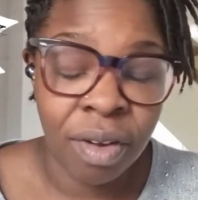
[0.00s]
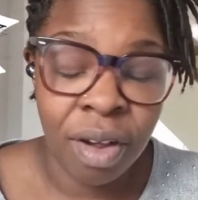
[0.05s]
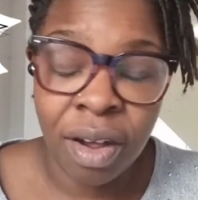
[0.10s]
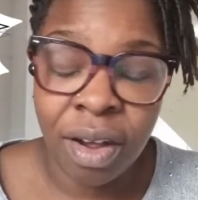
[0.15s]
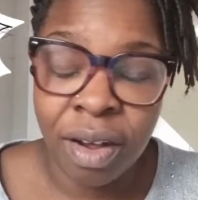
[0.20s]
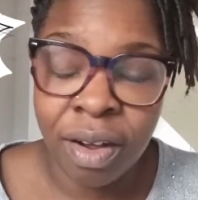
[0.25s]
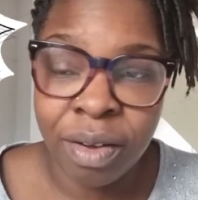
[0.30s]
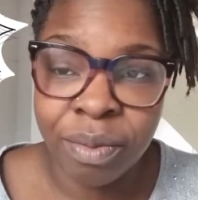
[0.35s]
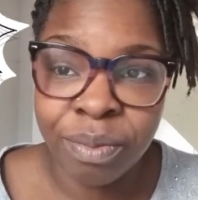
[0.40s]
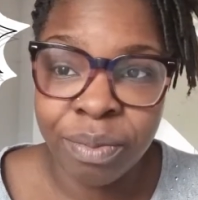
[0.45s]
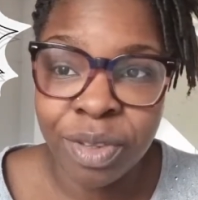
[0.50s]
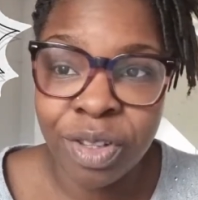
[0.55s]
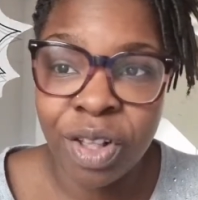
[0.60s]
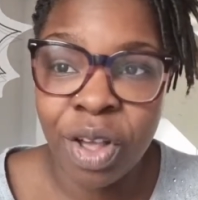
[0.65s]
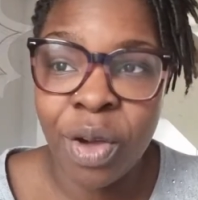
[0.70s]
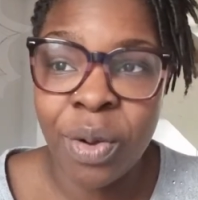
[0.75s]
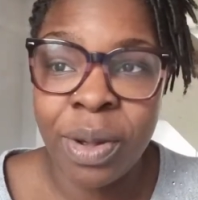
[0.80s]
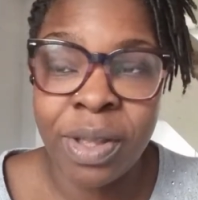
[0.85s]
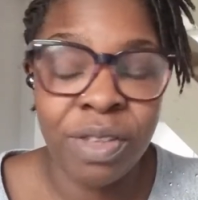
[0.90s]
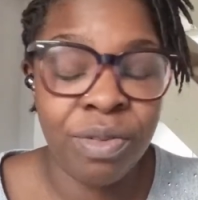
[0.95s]
So
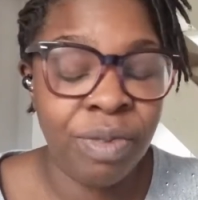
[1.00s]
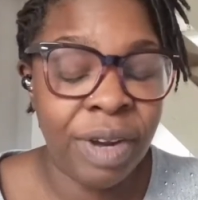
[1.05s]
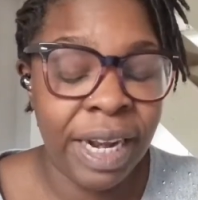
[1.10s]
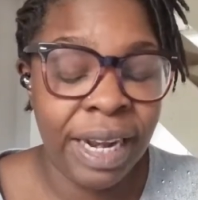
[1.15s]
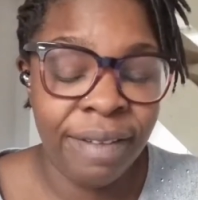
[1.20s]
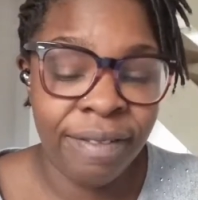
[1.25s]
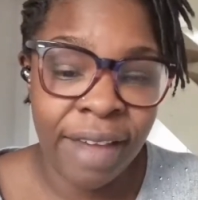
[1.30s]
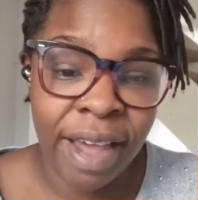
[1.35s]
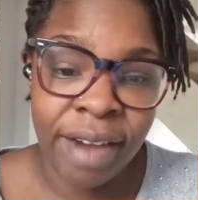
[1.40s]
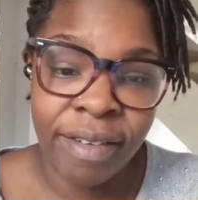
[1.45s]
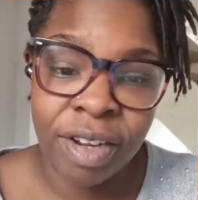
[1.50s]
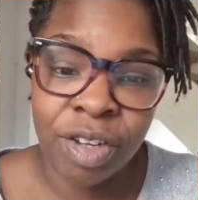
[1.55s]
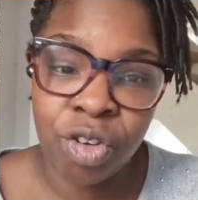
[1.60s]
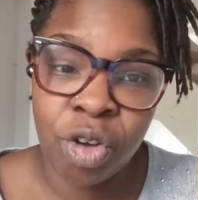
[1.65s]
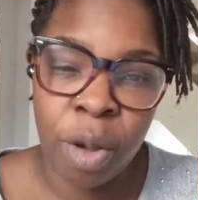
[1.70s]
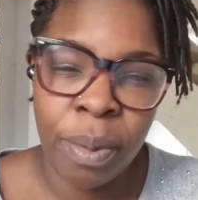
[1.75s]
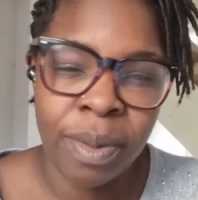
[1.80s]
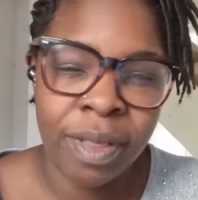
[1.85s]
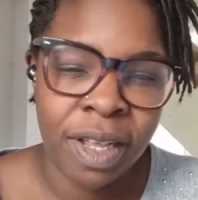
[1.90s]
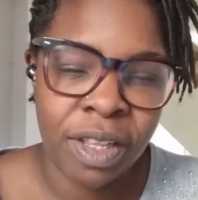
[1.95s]
it's really varied
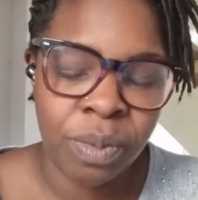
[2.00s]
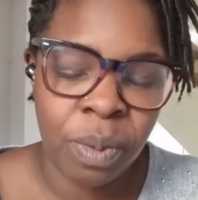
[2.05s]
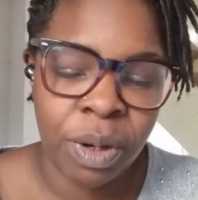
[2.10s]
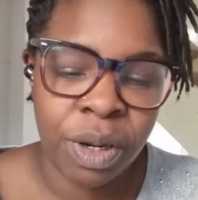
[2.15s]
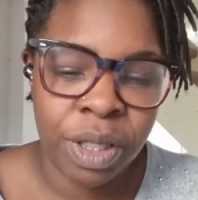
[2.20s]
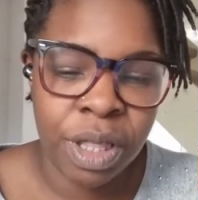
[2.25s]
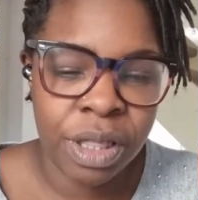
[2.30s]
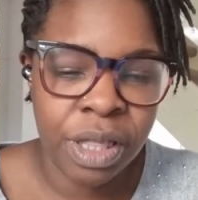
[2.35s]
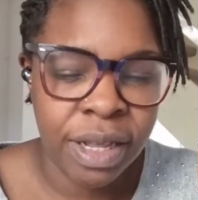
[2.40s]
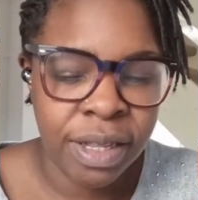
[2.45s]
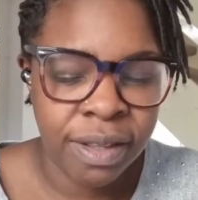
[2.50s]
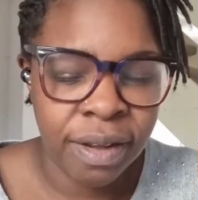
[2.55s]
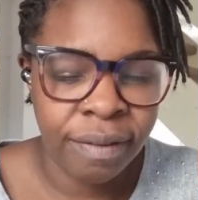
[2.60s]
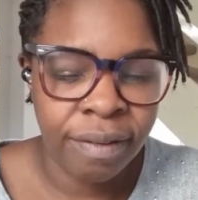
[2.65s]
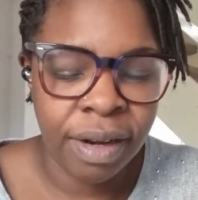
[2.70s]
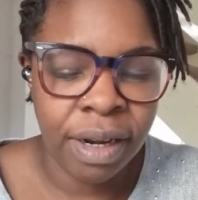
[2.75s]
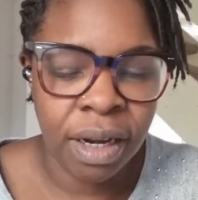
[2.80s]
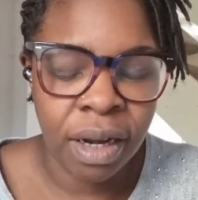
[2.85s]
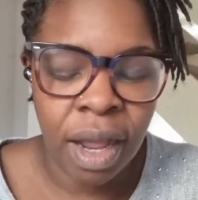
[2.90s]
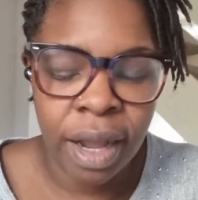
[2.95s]
job, and that's one of the things I
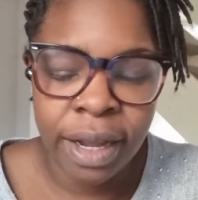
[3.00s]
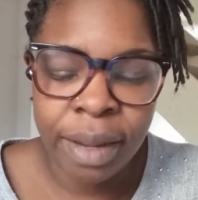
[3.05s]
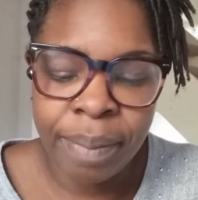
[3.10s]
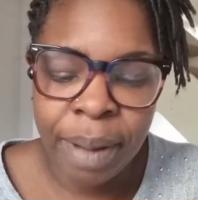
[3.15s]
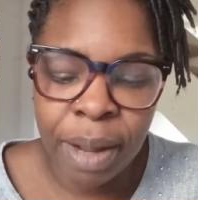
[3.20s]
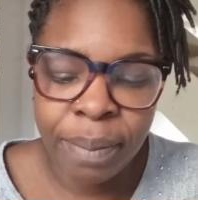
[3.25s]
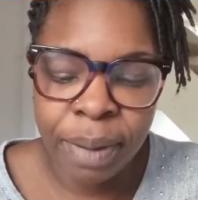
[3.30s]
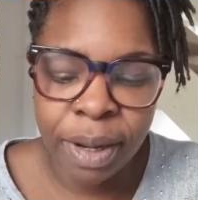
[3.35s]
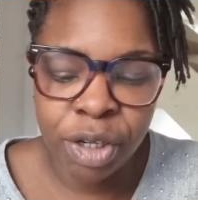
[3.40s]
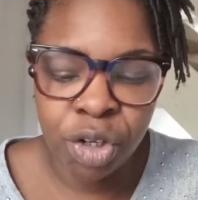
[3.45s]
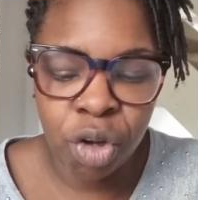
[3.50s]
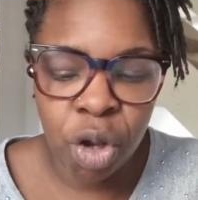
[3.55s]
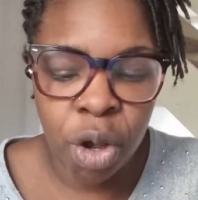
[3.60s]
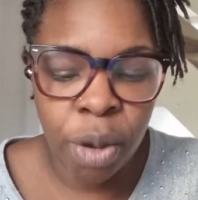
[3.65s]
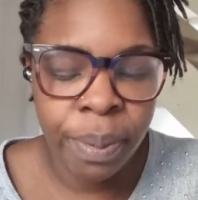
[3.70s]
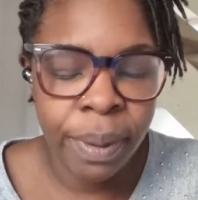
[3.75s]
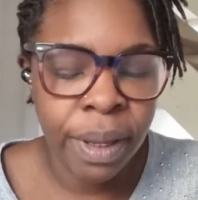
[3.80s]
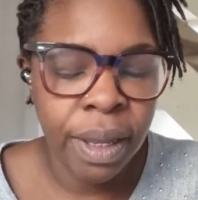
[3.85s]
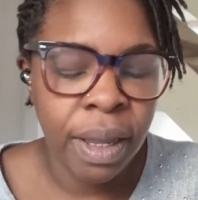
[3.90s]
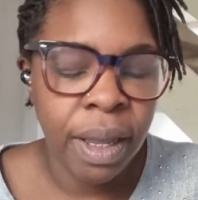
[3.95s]
really like about my
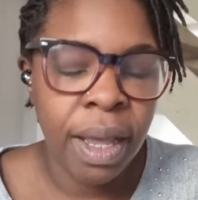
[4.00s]
job.